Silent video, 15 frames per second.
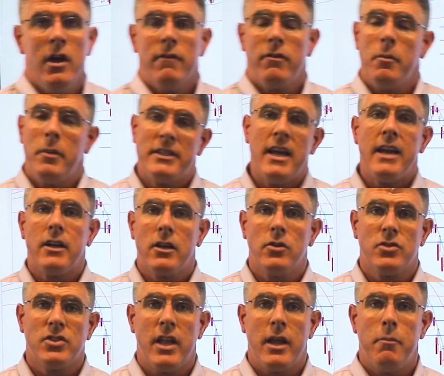From a technical
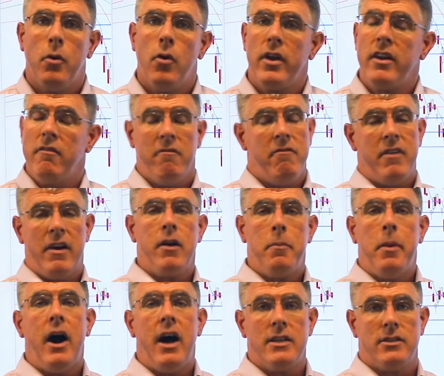standpoint, very
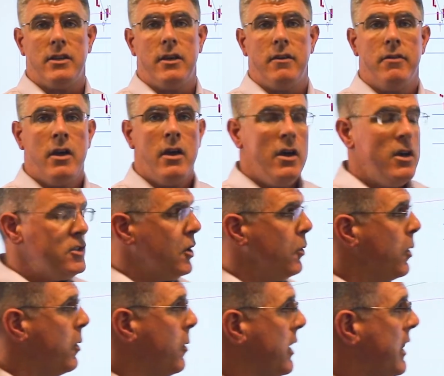positive. So
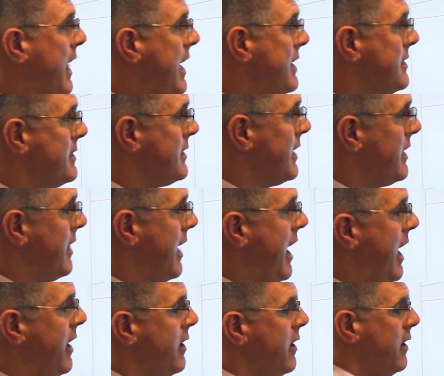we were glad to see
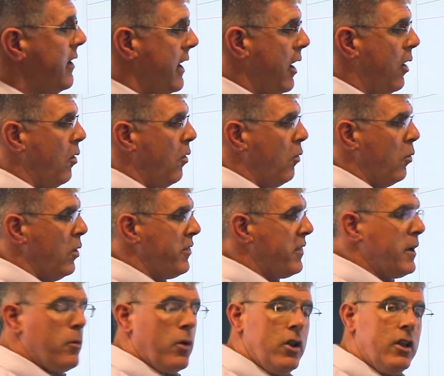that. Now, one
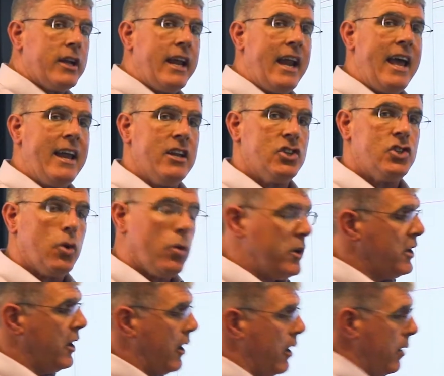thing we're looking at in the short
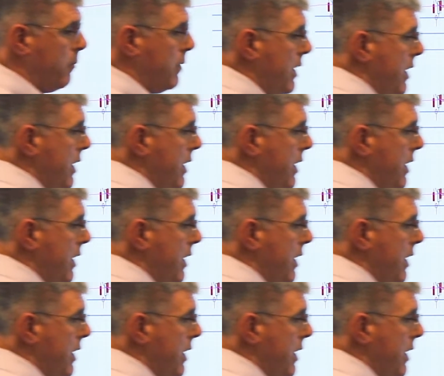term